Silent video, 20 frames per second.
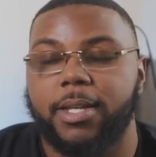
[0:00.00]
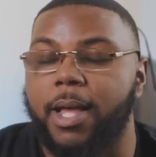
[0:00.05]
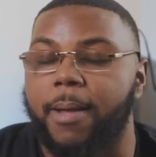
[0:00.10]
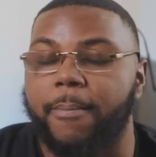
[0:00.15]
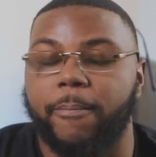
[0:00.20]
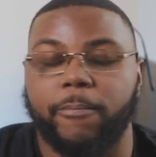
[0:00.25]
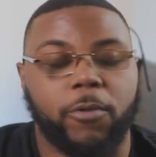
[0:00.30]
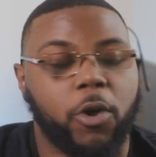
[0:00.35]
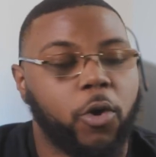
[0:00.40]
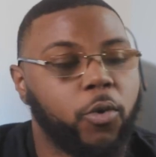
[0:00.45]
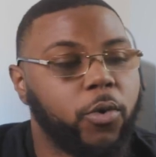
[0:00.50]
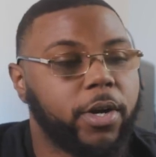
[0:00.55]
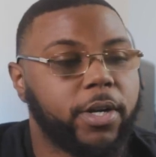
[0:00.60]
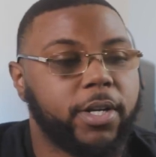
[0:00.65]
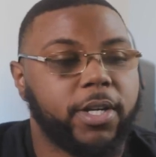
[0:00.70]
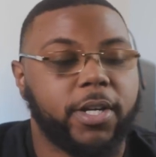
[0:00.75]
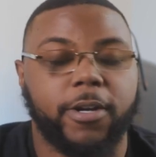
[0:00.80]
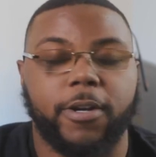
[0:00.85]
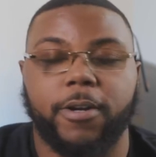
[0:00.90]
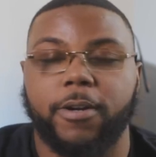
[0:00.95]
I'm nowhere
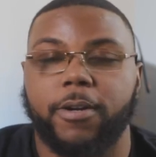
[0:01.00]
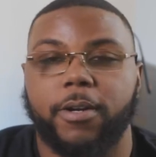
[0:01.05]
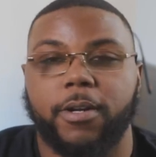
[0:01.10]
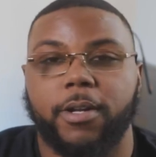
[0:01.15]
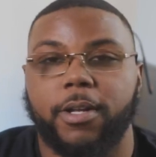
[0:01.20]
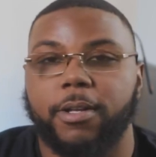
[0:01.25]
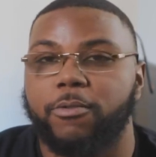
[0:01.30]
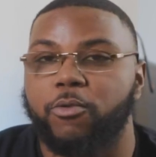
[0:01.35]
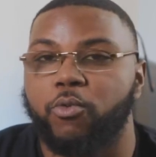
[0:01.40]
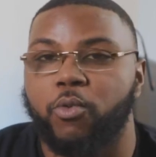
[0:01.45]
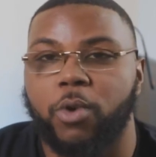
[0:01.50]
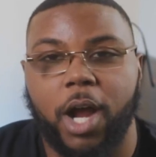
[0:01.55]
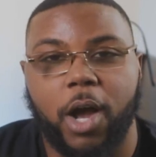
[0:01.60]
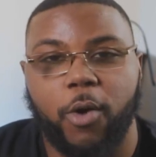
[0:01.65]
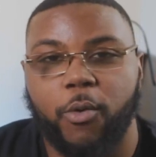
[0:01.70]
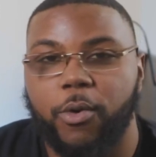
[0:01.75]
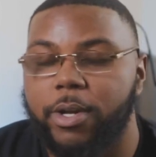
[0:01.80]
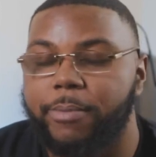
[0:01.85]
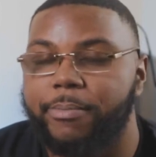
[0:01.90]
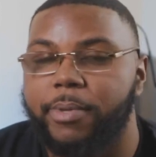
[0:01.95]
near where I
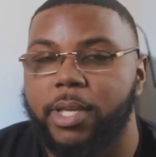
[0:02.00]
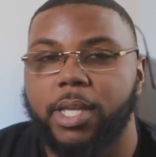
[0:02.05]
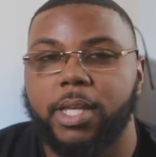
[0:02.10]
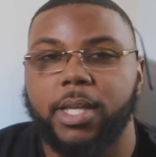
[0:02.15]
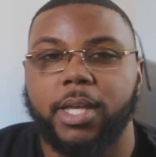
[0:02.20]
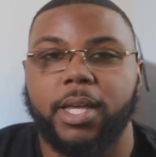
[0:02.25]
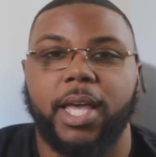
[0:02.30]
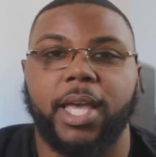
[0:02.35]
want to be,